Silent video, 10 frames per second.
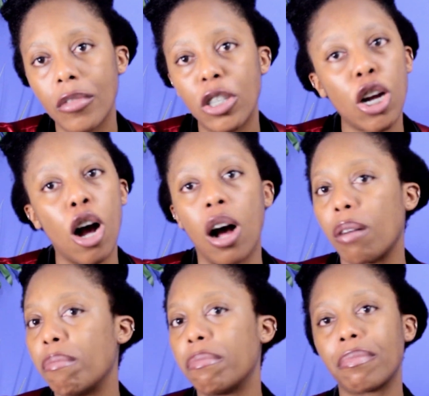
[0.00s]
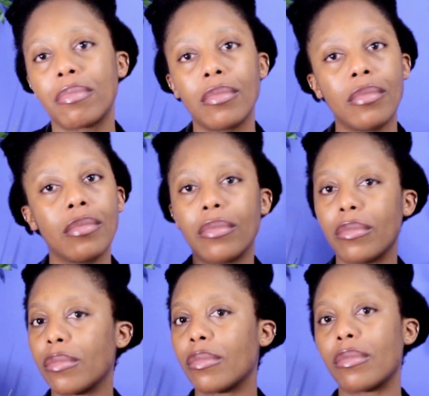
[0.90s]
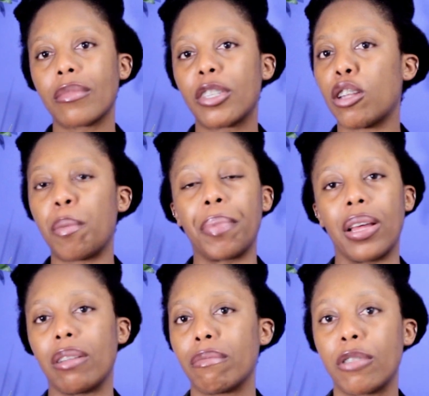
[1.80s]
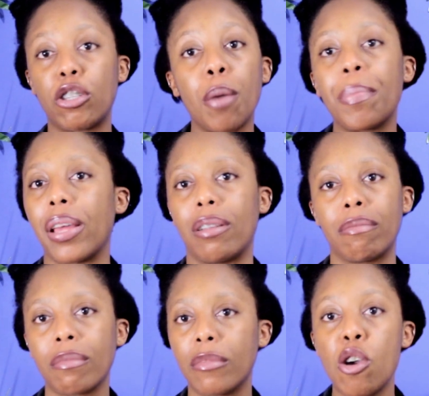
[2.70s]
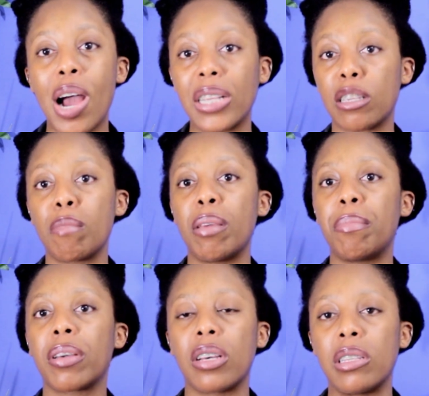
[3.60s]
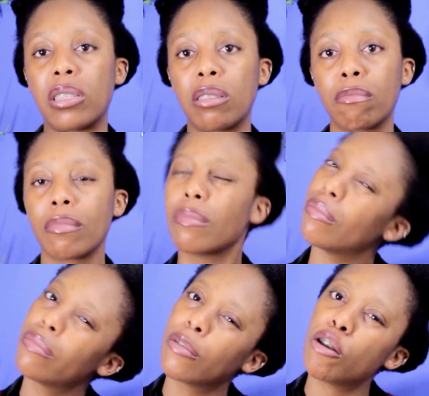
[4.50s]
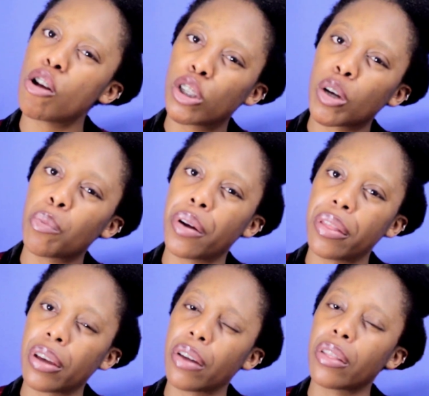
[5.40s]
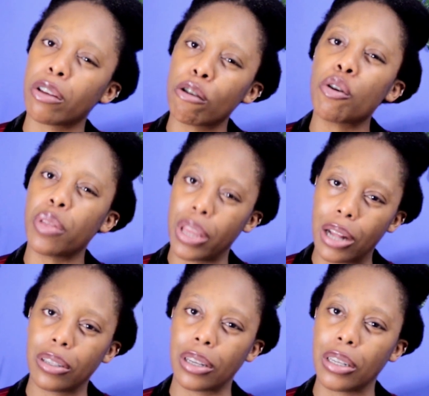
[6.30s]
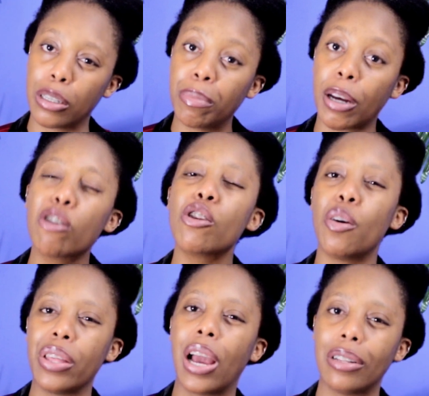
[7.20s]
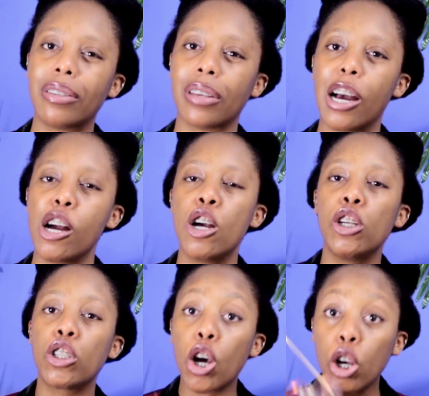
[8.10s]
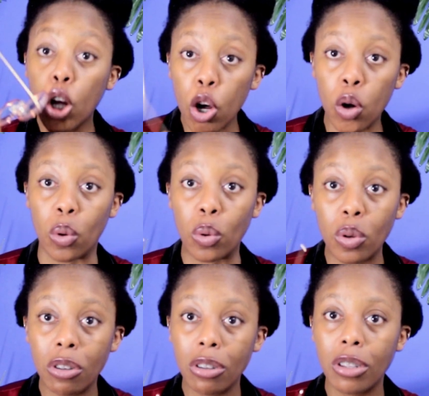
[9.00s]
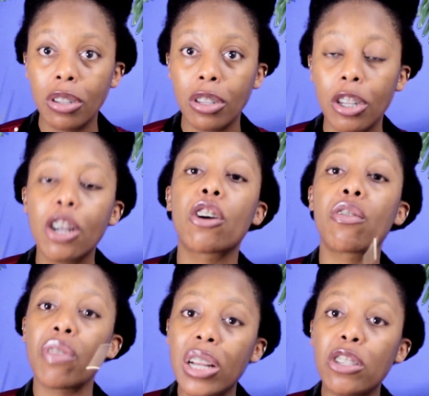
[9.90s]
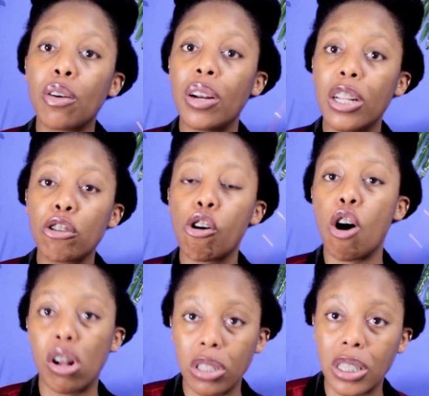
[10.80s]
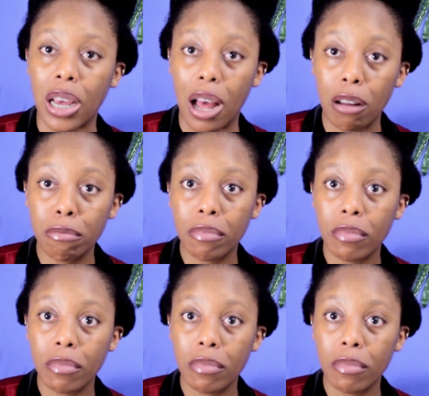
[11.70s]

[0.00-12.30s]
Shut up. Stop it. Stop it. You're asking me because you know somewhere in there that you know the answer. Deep down, you know the answer. So go, create your little altar,